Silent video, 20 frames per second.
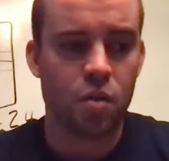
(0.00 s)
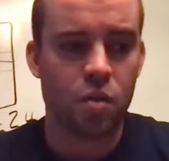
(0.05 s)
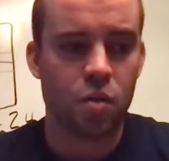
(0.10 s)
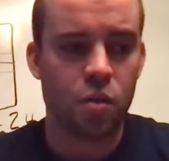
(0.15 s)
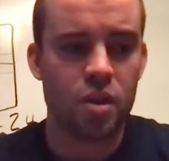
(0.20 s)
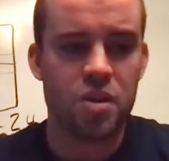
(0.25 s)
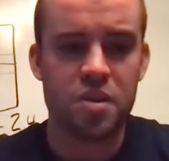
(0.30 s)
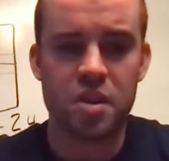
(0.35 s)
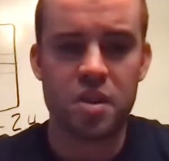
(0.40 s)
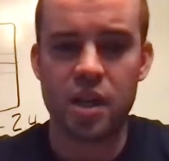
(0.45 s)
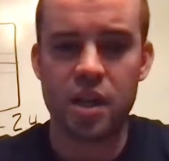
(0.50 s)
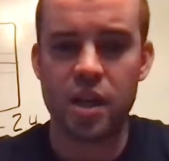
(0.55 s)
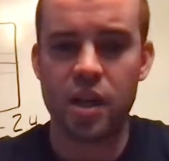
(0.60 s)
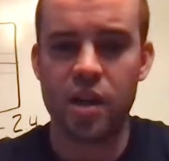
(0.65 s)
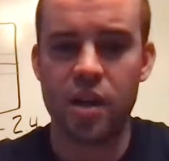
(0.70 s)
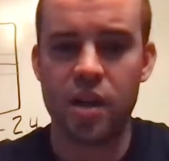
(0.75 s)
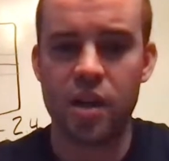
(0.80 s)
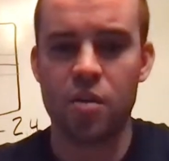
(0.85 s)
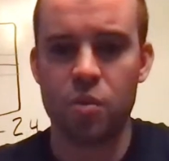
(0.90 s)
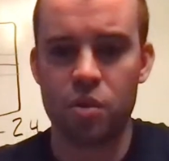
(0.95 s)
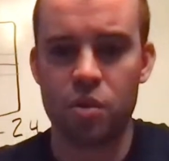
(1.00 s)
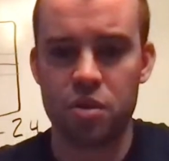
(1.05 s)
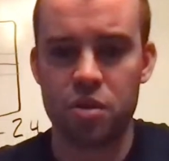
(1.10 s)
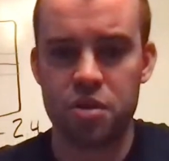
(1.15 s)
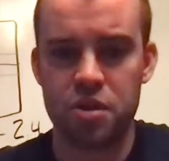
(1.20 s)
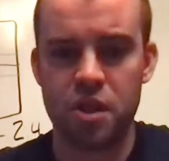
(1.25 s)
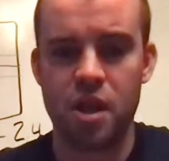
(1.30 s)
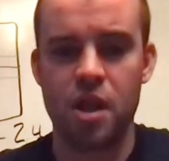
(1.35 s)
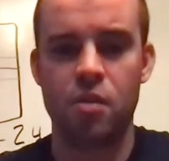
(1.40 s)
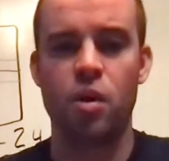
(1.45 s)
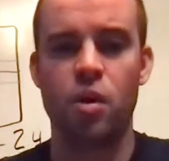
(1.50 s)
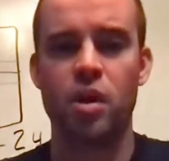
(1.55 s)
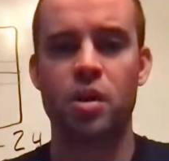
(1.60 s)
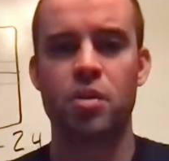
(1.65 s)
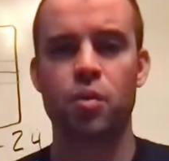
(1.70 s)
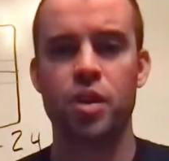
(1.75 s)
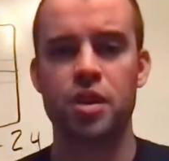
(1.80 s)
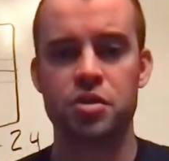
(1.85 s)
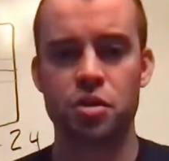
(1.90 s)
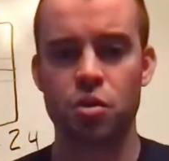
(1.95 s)
we sit here and we're saying, what can
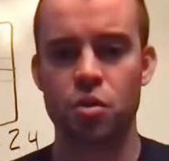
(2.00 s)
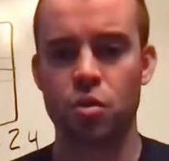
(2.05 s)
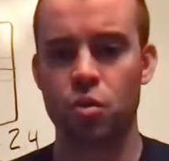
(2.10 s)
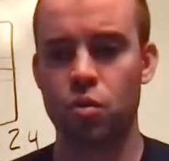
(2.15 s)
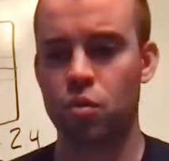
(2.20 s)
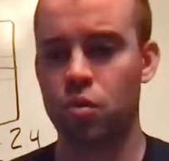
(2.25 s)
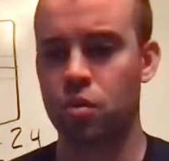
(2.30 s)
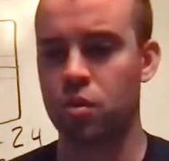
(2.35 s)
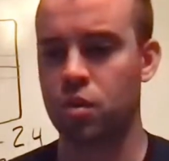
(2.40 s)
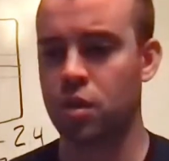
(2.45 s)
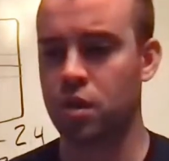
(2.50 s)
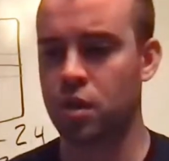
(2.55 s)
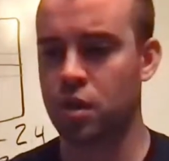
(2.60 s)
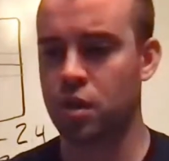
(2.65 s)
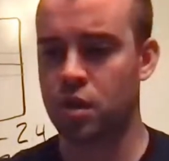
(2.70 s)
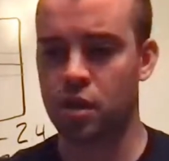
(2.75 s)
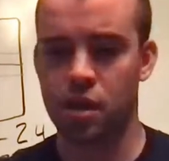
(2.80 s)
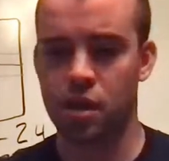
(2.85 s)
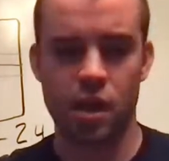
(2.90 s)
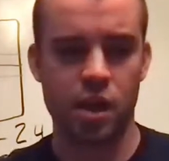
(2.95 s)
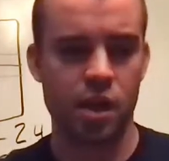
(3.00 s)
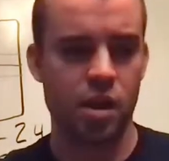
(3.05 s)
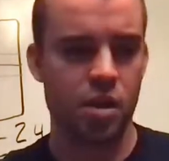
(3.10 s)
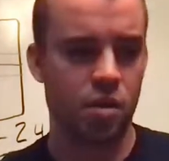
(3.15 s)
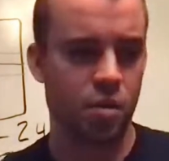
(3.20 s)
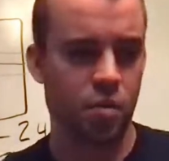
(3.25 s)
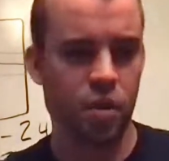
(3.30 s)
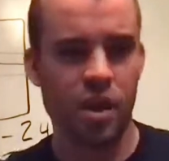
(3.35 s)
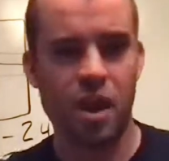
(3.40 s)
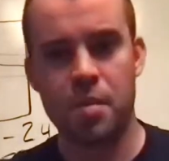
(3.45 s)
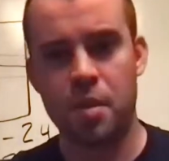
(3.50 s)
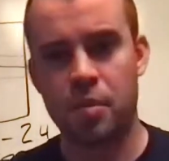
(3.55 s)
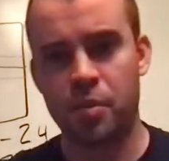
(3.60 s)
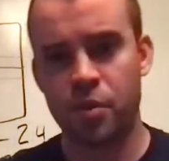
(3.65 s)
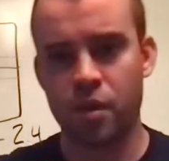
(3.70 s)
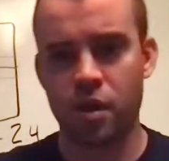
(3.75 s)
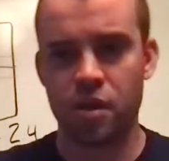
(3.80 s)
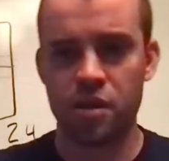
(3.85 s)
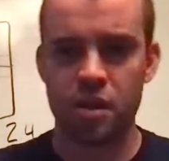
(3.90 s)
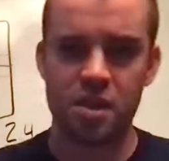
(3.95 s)
we do you know, and we come up with
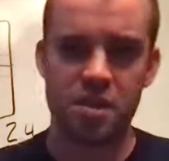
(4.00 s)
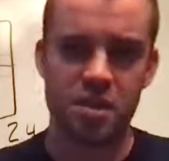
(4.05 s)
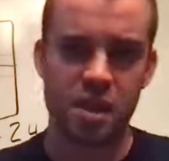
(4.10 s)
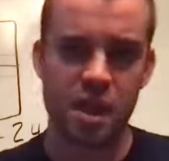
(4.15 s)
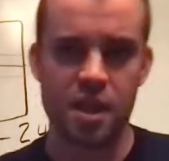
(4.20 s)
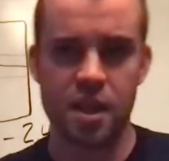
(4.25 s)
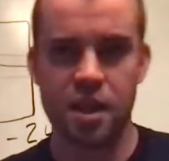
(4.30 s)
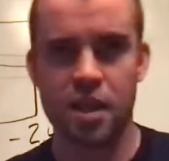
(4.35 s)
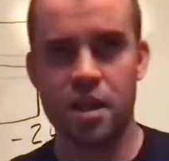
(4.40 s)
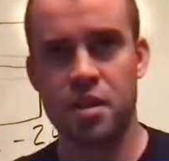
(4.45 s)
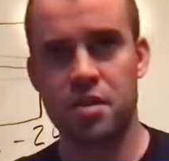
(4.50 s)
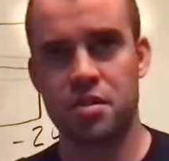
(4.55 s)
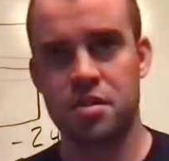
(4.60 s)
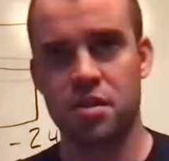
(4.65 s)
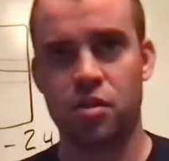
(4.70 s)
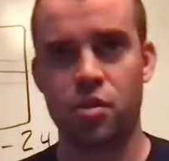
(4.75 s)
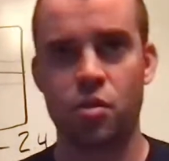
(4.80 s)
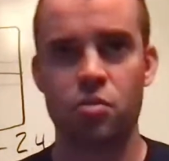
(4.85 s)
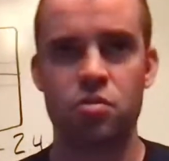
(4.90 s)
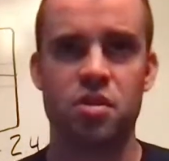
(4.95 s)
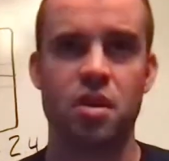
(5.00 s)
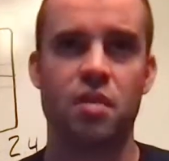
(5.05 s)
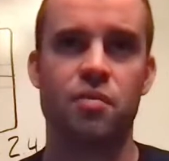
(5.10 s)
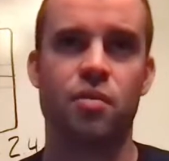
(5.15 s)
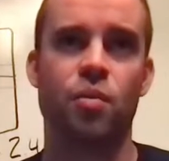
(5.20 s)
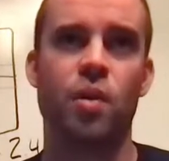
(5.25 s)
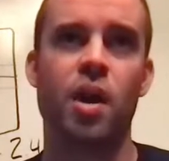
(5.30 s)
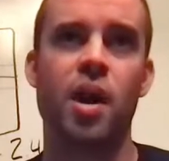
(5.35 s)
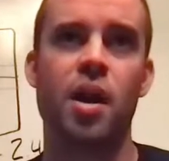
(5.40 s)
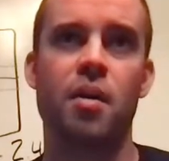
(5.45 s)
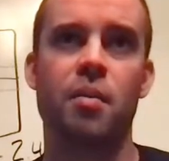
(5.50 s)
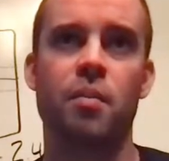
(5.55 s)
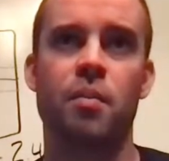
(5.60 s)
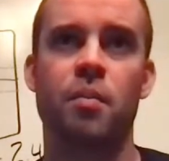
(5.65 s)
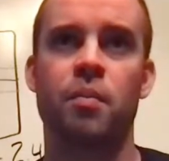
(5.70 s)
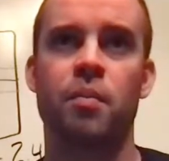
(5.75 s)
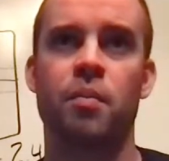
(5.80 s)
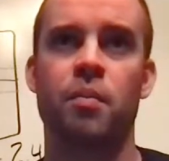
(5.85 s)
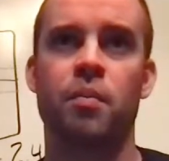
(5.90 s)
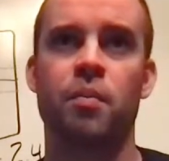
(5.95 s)
all these ideas and throw stuff around,
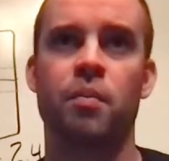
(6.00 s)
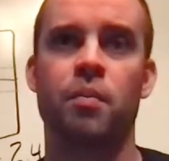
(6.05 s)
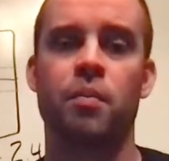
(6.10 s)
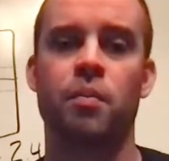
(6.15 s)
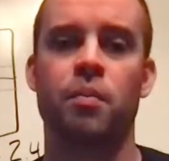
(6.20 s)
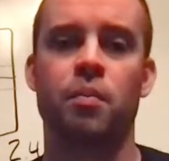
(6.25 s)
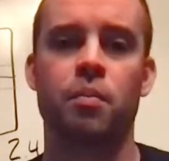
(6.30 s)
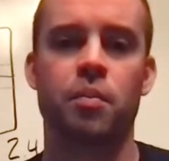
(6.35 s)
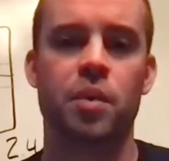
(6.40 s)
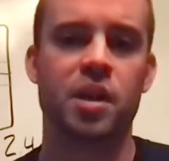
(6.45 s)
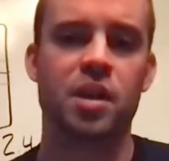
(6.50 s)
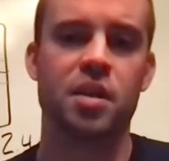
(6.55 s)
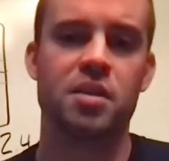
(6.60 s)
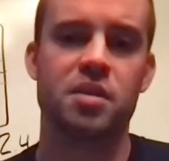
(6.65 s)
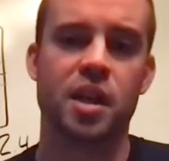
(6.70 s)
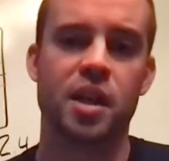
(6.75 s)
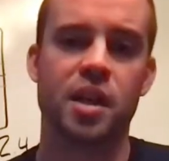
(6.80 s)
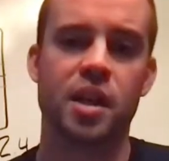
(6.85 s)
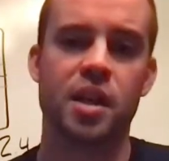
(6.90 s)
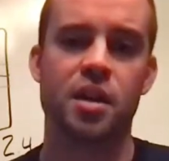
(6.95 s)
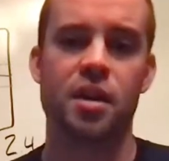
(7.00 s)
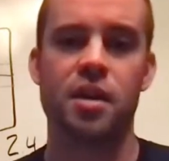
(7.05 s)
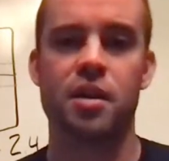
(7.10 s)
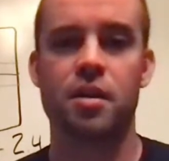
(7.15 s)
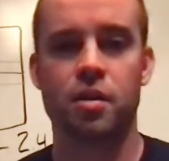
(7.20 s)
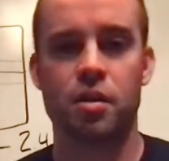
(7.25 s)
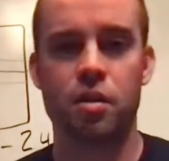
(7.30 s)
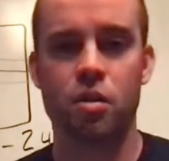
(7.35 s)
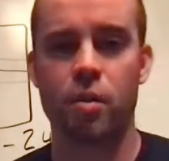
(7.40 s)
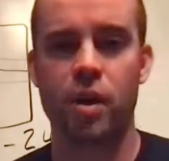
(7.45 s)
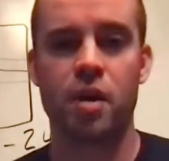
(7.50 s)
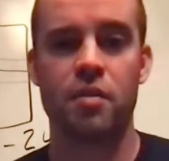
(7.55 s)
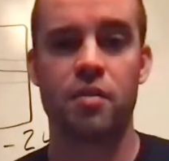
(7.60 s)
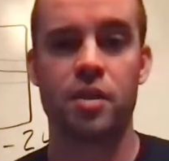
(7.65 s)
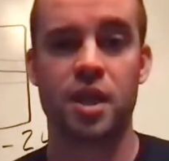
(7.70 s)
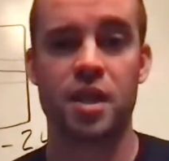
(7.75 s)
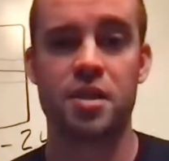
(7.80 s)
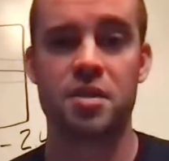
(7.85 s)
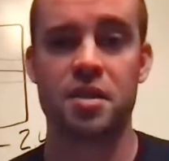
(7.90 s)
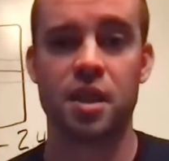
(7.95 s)
but then it's like nothing, nobody ever
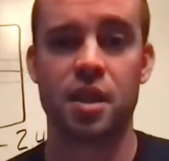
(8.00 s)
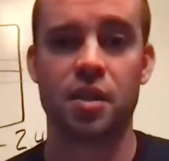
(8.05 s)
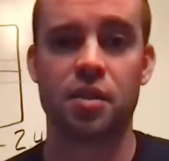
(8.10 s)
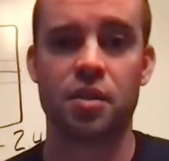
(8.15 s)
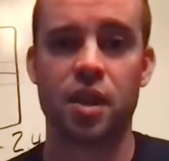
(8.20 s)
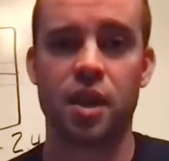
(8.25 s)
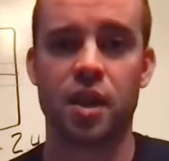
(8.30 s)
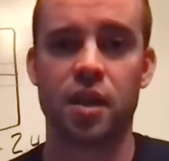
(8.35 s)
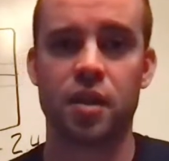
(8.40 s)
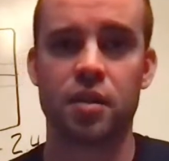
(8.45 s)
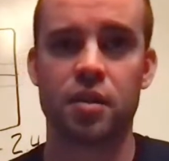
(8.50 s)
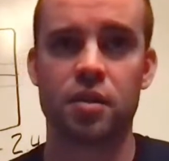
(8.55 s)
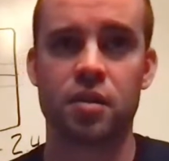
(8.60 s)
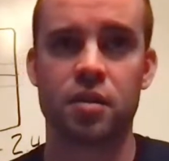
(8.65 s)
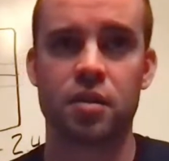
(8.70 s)
does anything,